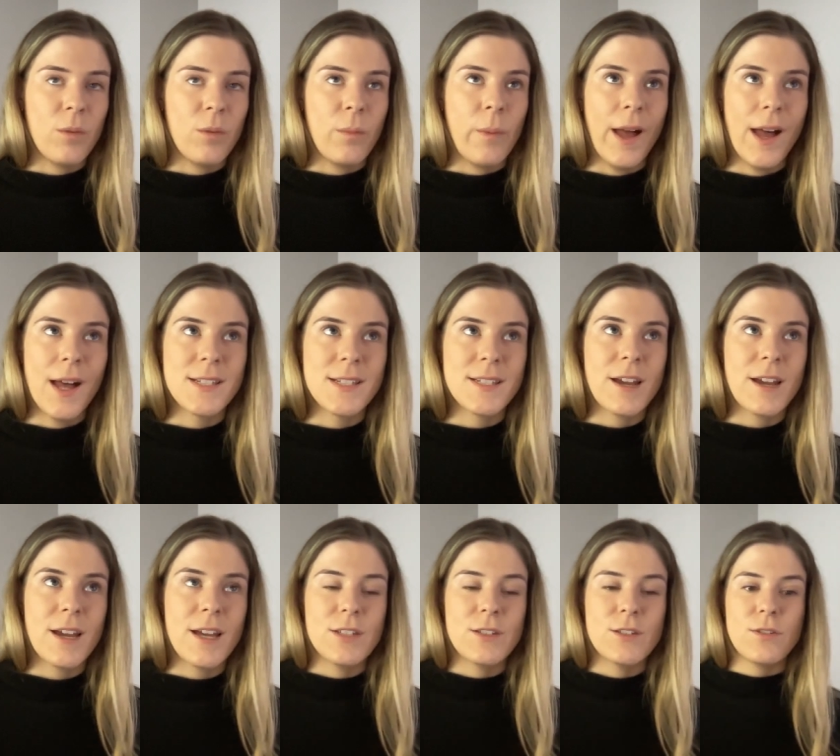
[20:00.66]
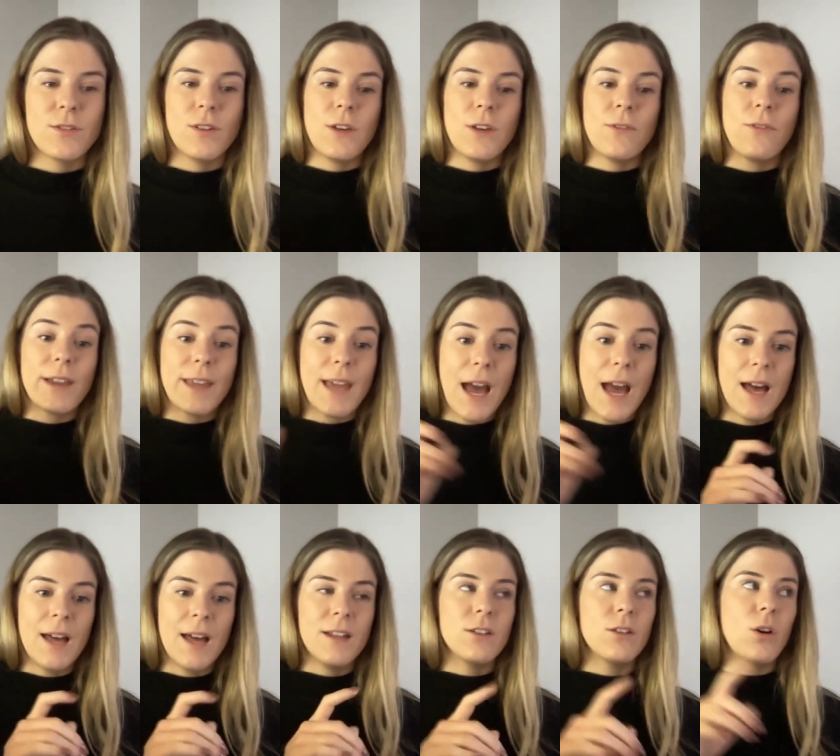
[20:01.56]
will personalize if I
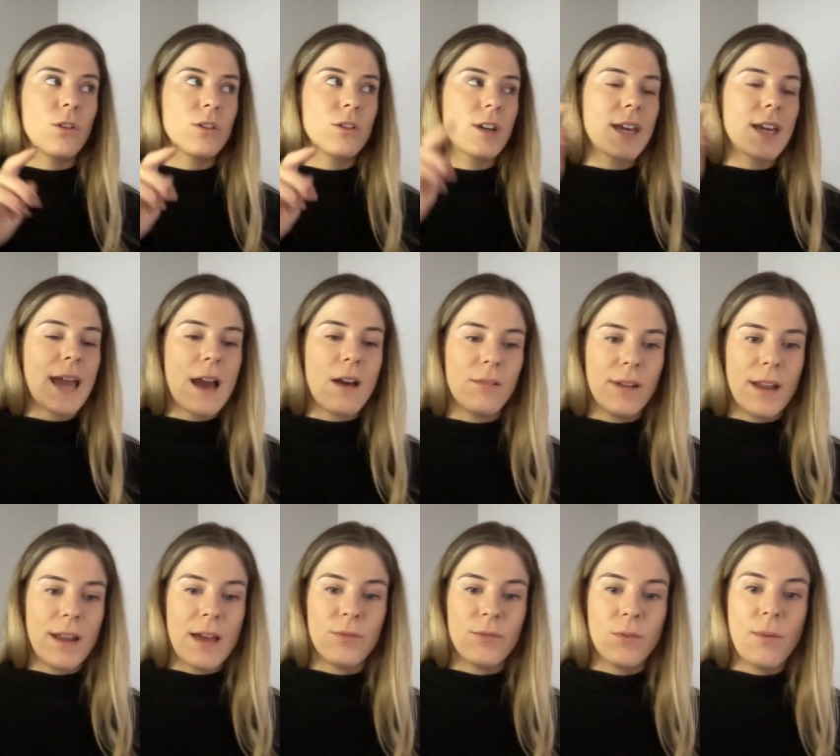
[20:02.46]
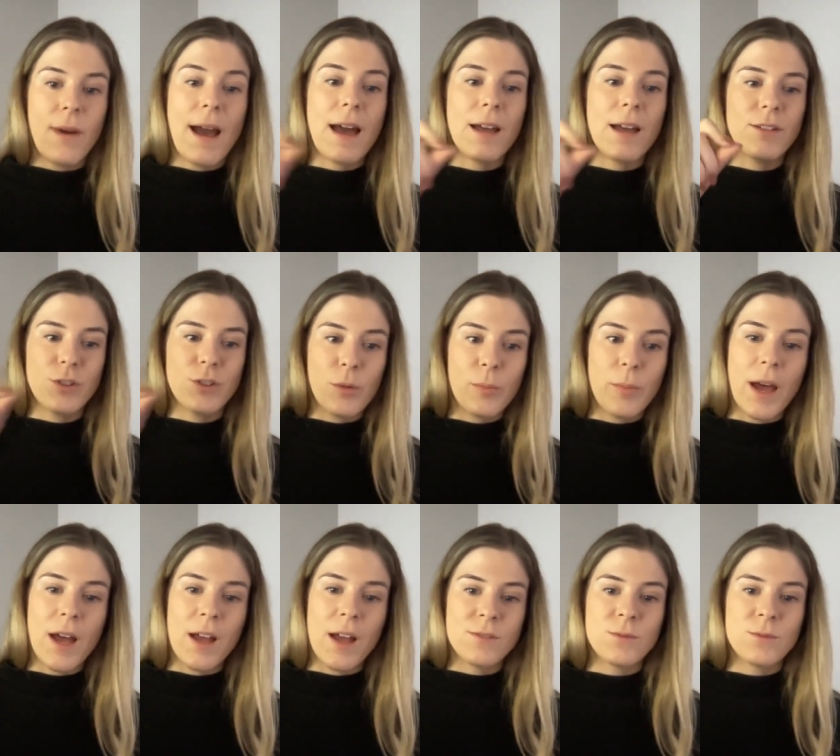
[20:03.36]
can on an account level and on a
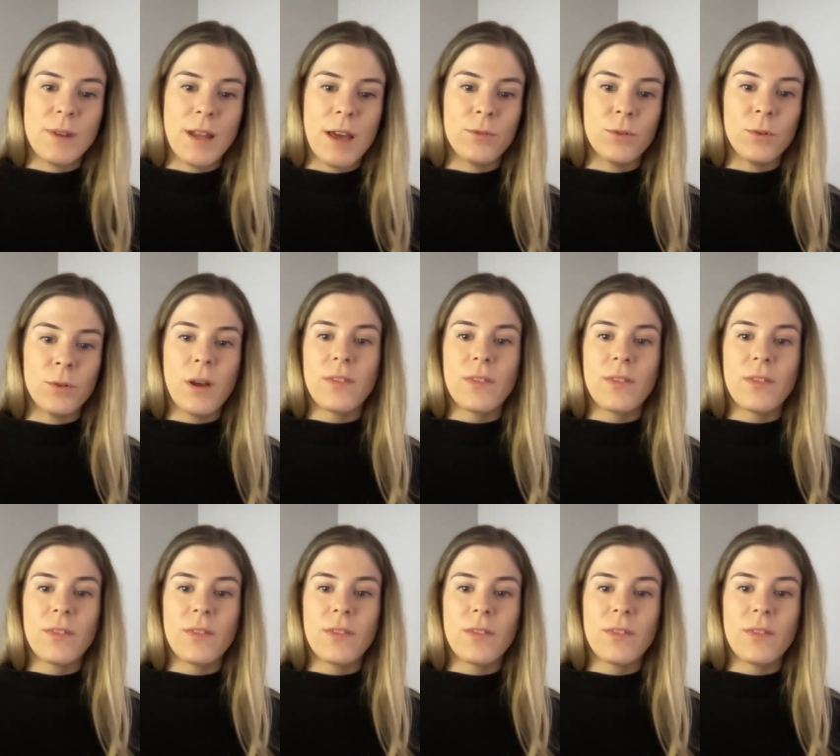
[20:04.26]
personal level.